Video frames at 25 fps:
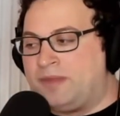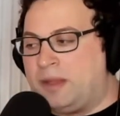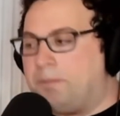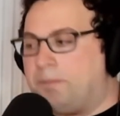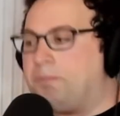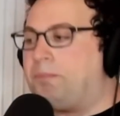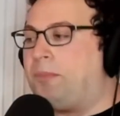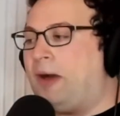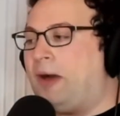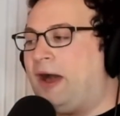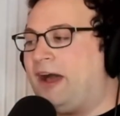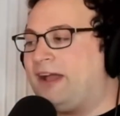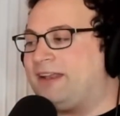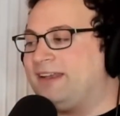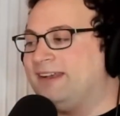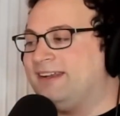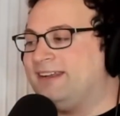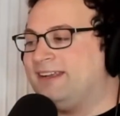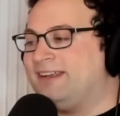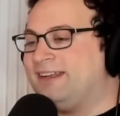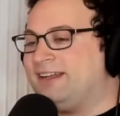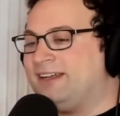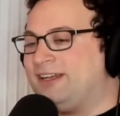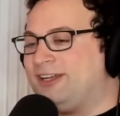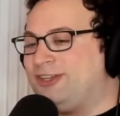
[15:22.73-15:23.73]
But
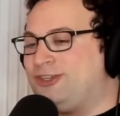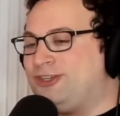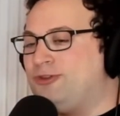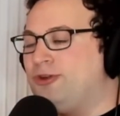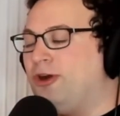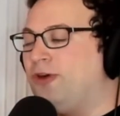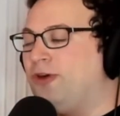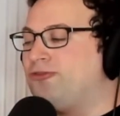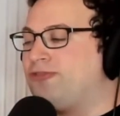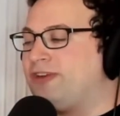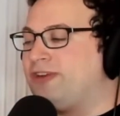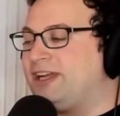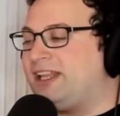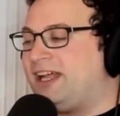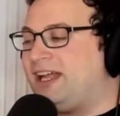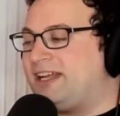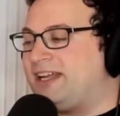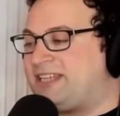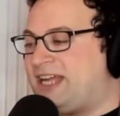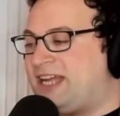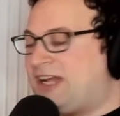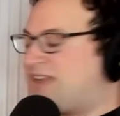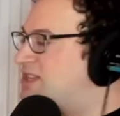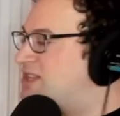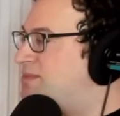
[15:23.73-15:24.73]
you don't realize
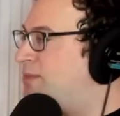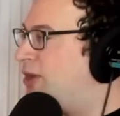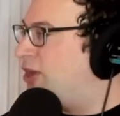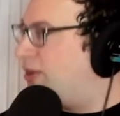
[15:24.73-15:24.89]
how small